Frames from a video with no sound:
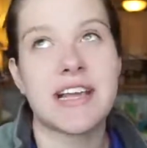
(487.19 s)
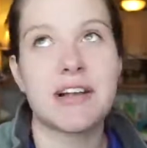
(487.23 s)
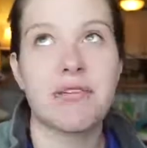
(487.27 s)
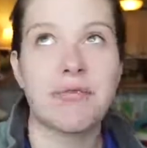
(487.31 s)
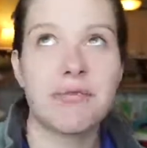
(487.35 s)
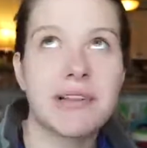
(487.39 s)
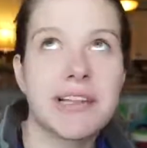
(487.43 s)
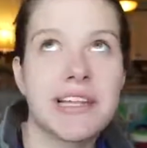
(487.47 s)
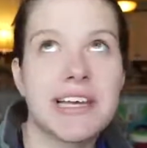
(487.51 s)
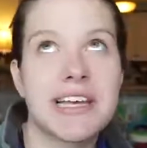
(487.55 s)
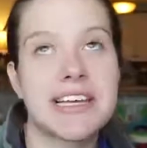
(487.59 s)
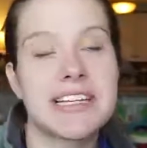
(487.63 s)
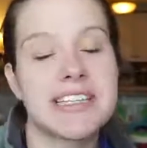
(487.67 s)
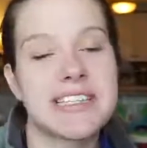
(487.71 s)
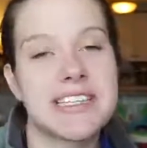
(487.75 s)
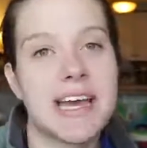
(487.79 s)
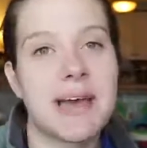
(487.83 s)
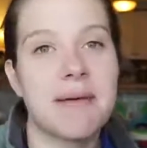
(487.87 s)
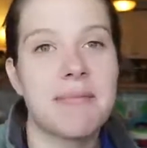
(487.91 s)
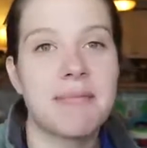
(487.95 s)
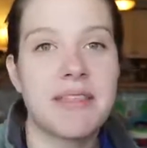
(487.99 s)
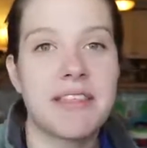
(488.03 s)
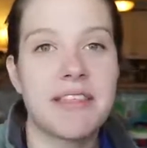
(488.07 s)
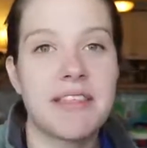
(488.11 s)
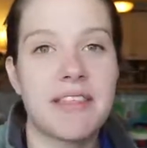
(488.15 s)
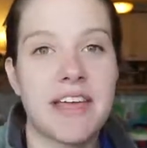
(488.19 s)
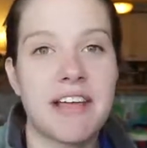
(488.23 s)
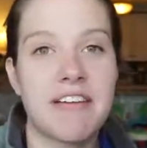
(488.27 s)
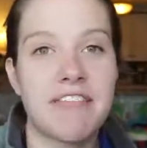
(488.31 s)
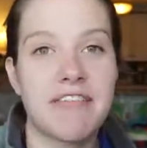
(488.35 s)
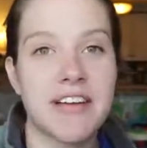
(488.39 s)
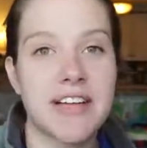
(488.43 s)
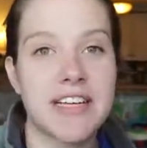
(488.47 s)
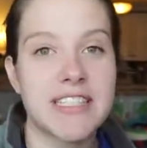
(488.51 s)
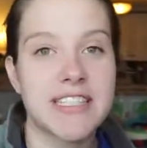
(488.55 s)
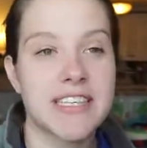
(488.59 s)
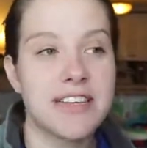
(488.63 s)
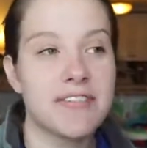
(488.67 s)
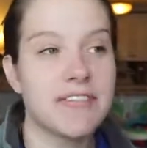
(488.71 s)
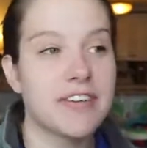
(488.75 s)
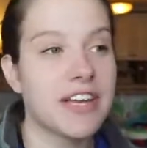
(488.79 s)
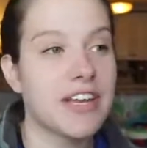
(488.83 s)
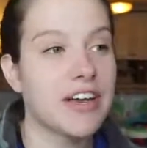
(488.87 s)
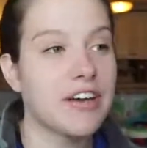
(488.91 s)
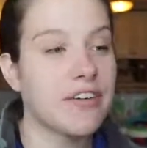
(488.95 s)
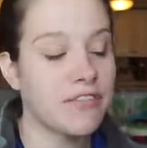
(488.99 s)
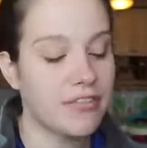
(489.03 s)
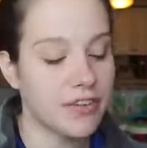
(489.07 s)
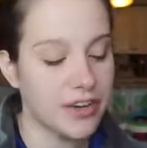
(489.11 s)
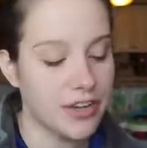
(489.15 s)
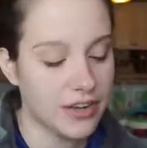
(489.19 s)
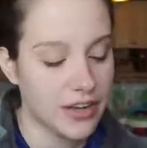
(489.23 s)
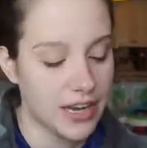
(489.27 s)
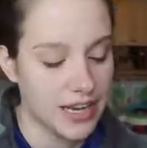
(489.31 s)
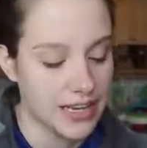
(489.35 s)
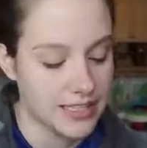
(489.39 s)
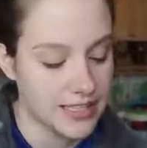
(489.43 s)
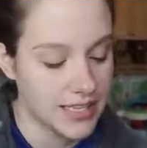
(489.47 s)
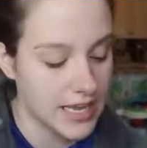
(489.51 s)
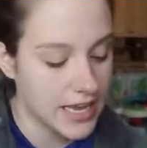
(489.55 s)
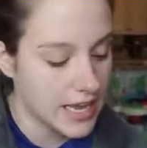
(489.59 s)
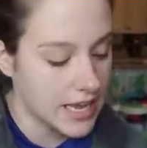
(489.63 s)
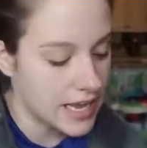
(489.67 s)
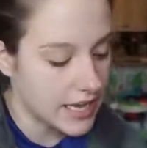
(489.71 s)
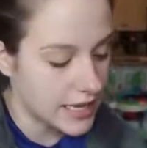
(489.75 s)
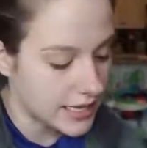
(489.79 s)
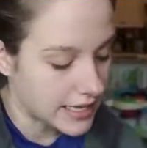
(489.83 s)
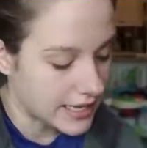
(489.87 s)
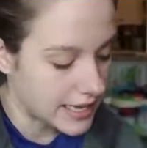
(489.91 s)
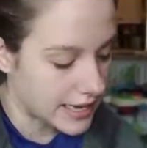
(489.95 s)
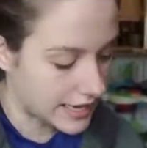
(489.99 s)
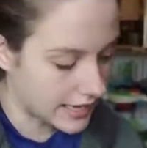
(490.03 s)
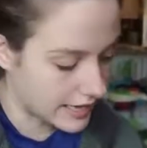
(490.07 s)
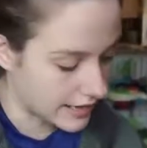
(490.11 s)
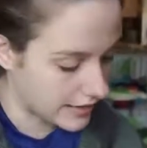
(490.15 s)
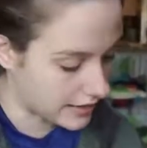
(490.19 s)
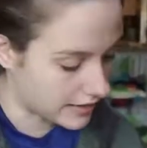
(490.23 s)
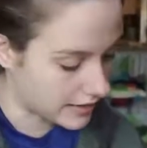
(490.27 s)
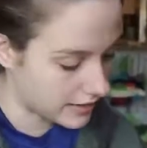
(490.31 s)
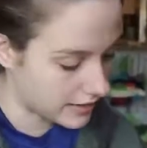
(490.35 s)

like really in-depth and like fancy video for you guys. Yeah,